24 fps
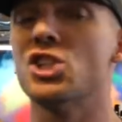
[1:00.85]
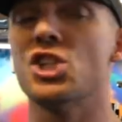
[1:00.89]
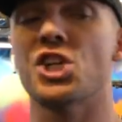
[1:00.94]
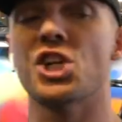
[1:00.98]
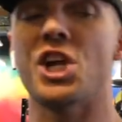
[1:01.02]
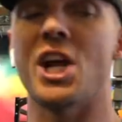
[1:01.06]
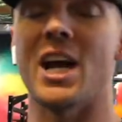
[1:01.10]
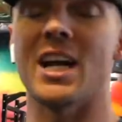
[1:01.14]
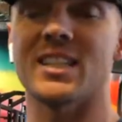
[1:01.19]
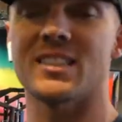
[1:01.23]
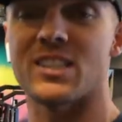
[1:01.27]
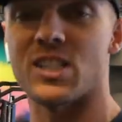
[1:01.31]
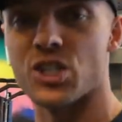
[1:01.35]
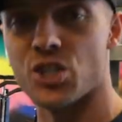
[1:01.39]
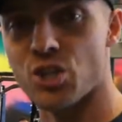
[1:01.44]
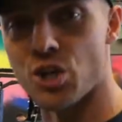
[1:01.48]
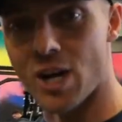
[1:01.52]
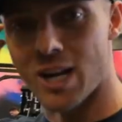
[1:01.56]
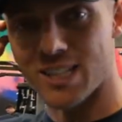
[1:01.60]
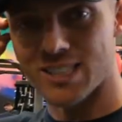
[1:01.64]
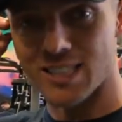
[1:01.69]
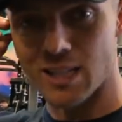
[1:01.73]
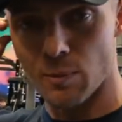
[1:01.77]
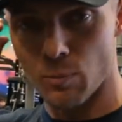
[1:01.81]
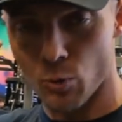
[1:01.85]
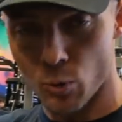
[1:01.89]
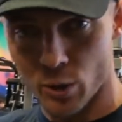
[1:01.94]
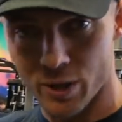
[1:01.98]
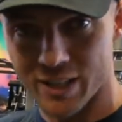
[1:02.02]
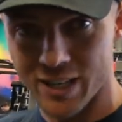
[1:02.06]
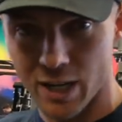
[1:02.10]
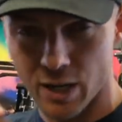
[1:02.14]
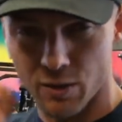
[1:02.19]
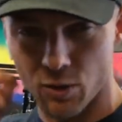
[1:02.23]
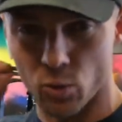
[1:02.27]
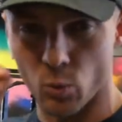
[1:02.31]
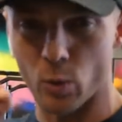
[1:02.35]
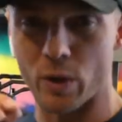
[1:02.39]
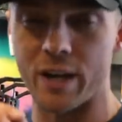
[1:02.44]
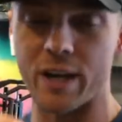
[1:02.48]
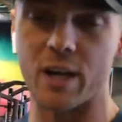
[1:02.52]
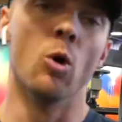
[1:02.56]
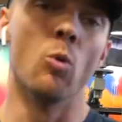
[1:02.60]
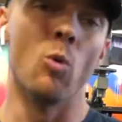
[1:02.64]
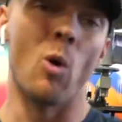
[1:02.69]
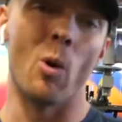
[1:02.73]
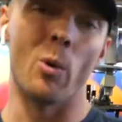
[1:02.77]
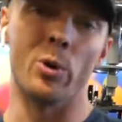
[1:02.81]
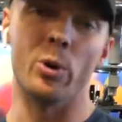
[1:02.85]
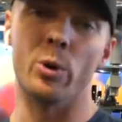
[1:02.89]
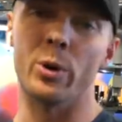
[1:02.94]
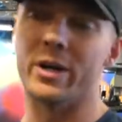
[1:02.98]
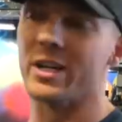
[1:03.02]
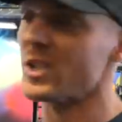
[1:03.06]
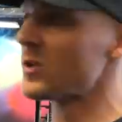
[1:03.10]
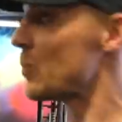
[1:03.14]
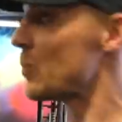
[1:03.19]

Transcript: chest and tricep workout of the week. What we're doing